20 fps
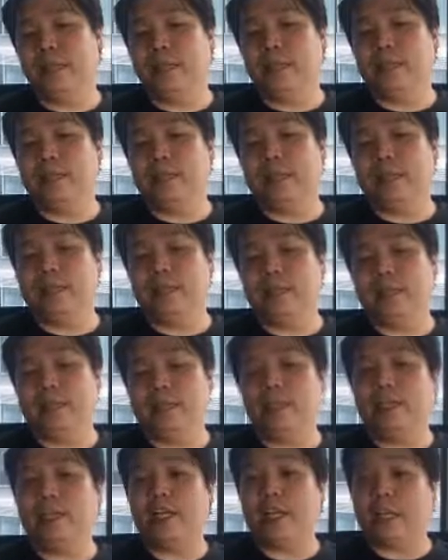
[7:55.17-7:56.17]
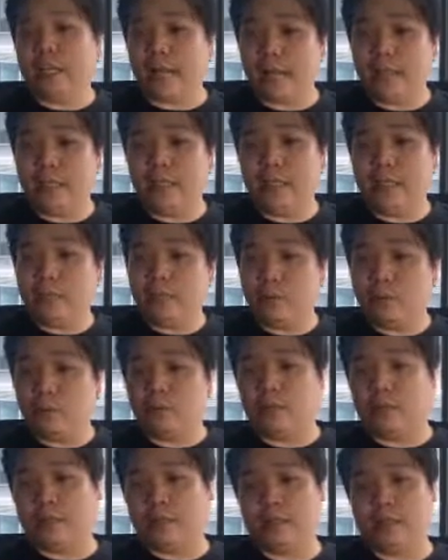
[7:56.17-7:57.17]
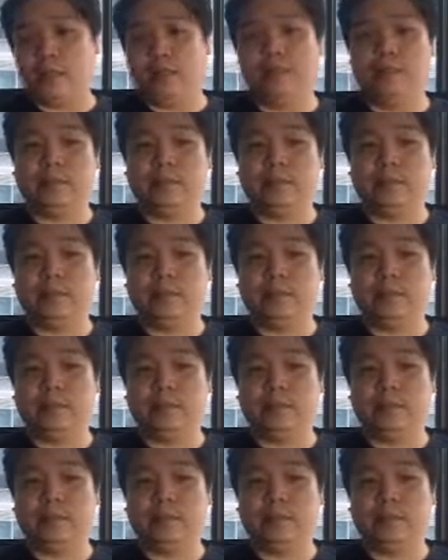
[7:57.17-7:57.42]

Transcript: and then given an ID token.